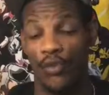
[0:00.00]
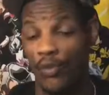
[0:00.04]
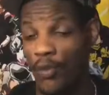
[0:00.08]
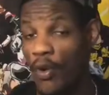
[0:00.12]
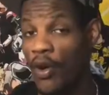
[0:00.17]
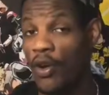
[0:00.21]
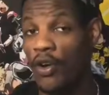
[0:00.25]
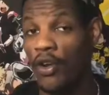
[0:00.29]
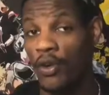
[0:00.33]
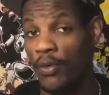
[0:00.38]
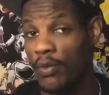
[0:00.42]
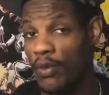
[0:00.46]

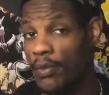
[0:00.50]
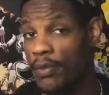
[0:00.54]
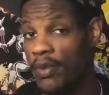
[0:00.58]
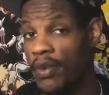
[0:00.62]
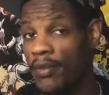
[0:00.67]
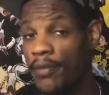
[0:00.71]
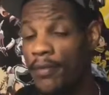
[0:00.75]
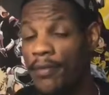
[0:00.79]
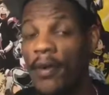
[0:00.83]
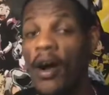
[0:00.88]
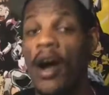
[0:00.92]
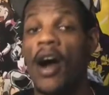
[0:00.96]
Rhoda would be
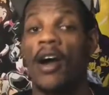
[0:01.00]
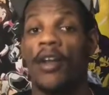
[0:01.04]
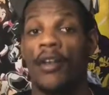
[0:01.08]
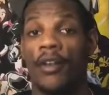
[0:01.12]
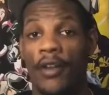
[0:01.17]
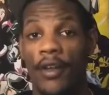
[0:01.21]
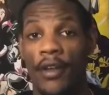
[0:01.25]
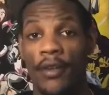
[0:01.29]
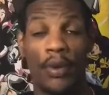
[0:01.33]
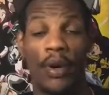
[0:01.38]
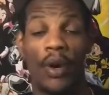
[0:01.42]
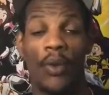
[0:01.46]

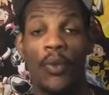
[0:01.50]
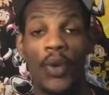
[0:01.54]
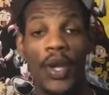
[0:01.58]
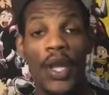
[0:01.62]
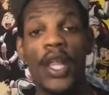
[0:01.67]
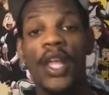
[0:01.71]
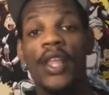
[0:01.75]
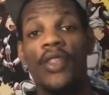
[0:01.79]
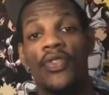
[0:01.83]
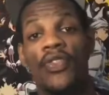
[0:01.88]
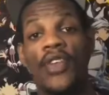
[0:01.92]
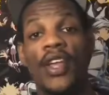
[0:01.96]
fodder, but we
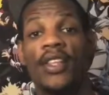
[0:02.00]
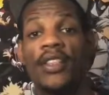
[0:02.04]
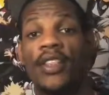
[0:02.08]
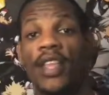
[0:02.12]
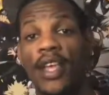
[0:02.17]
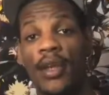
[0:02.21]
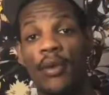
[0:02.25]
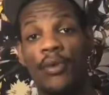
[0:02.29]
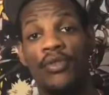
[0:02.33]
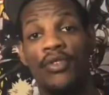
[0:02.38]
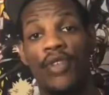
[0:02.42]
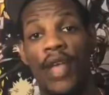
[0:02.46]
didn't think that
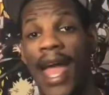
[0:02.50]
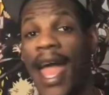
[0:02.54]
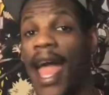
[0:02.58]
he was